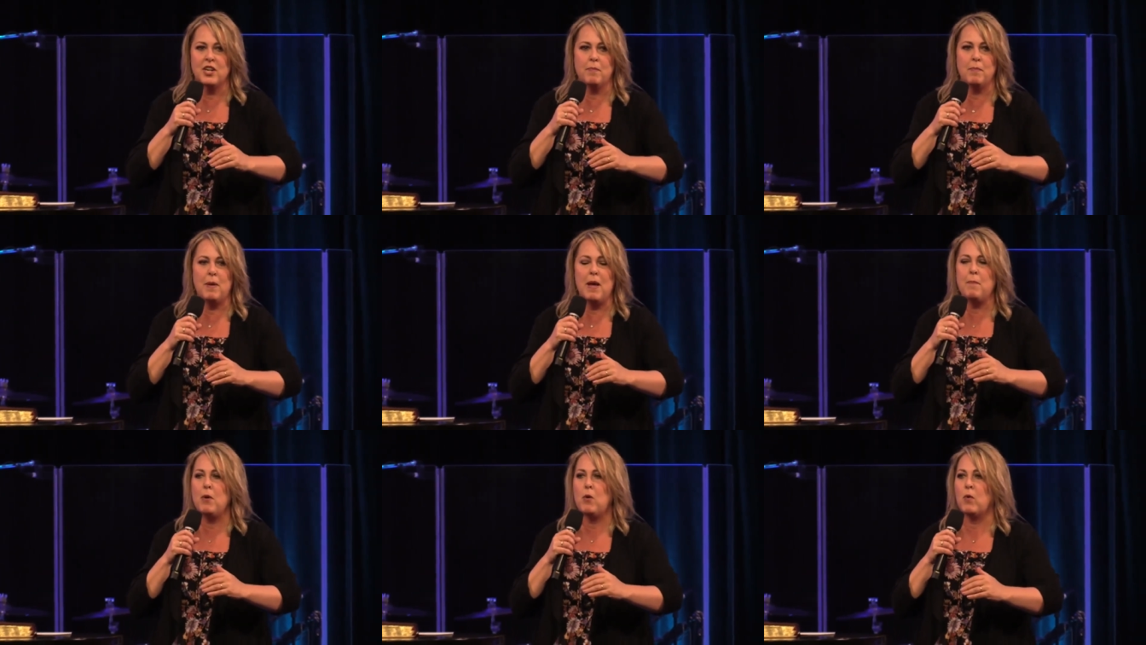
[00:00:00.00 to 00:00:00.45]

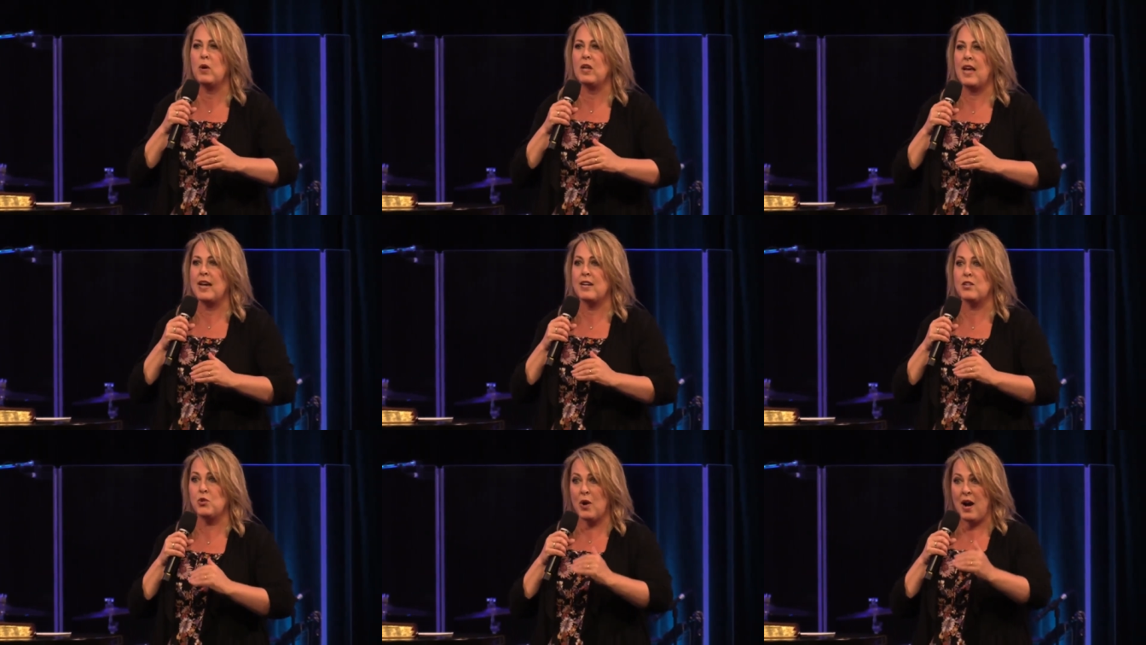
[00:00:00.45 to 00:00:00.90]
People were
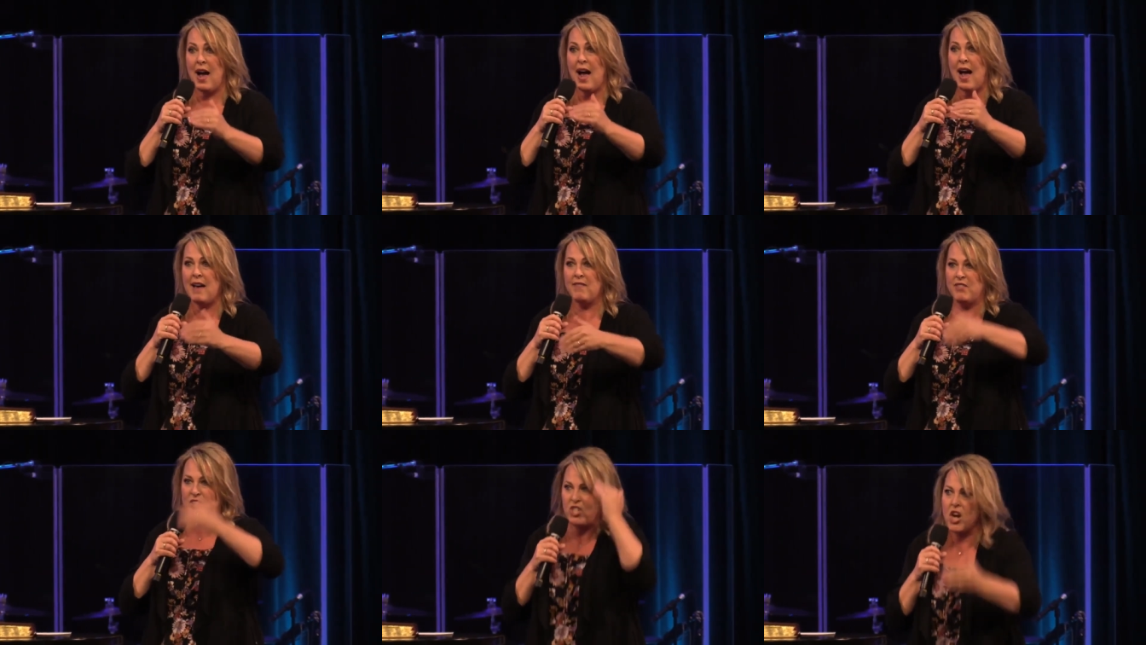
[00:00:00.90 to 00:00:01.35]
like,
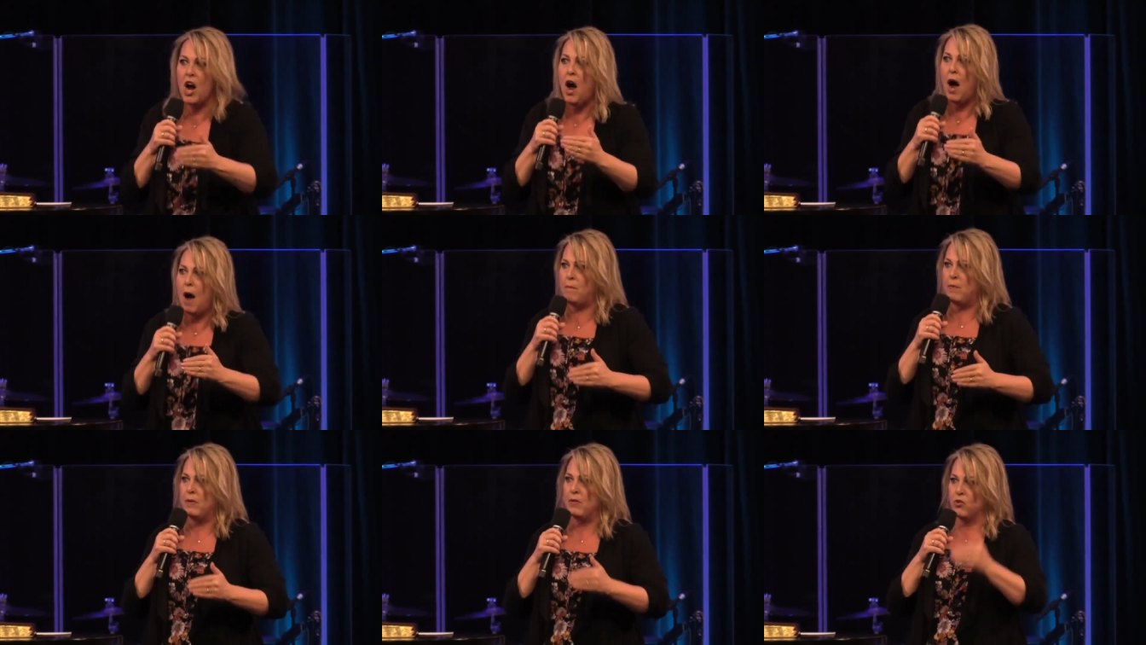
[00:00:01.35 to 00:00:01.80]
drive,
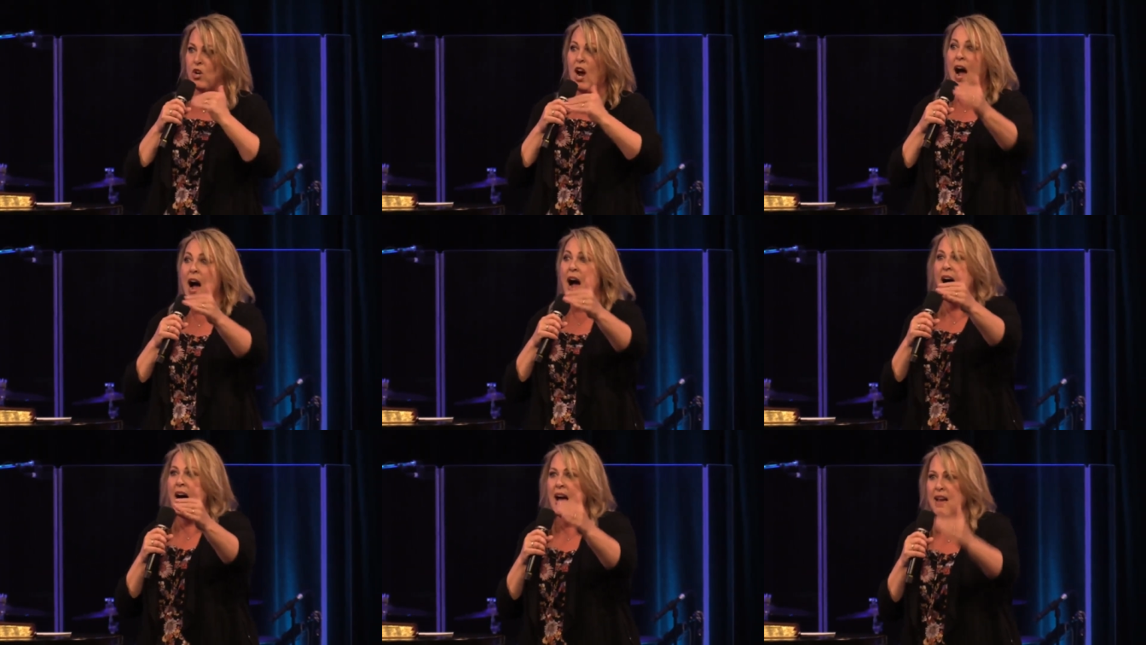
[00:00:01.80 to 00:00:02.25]
stop, drive,
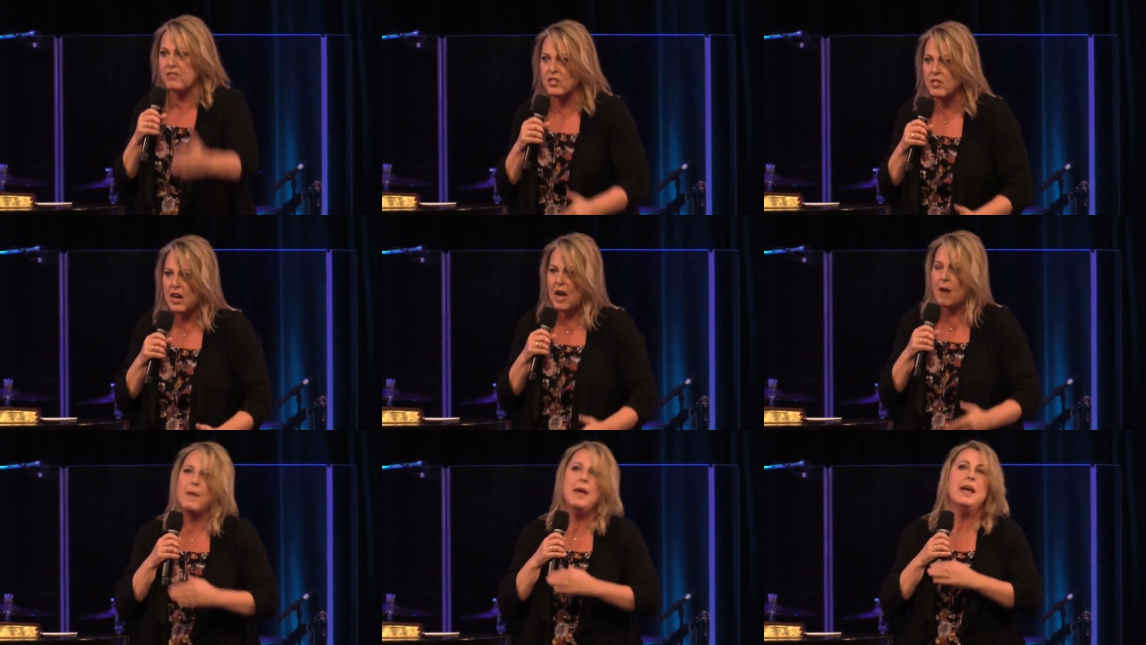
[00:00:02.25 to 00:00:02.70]

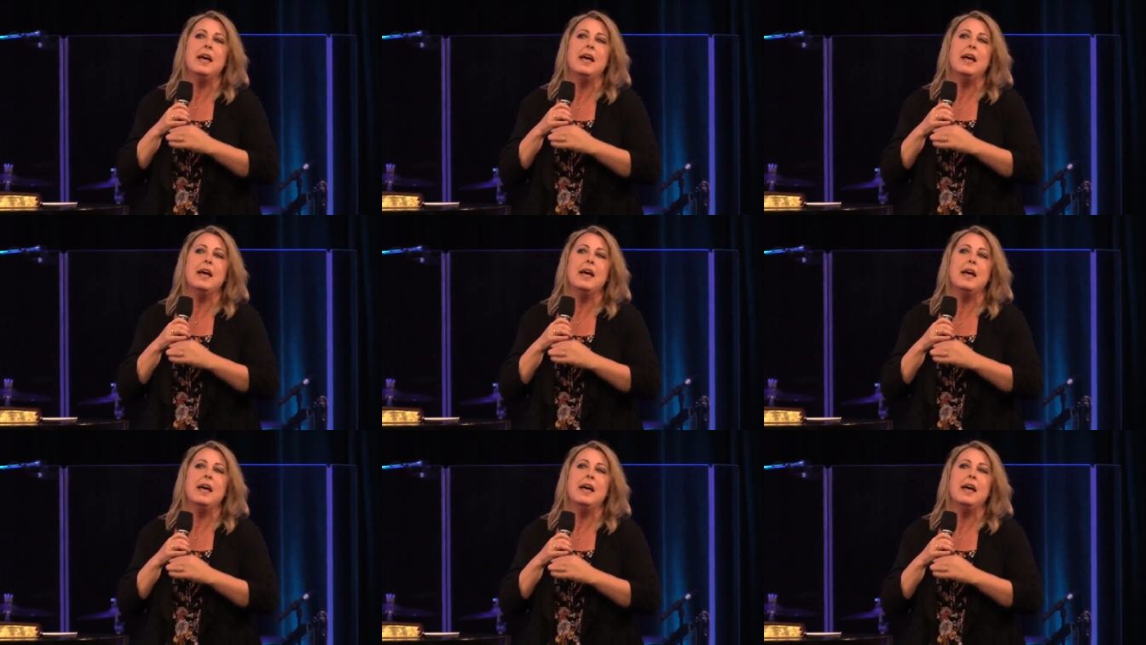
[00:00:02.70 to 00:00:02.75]
stop.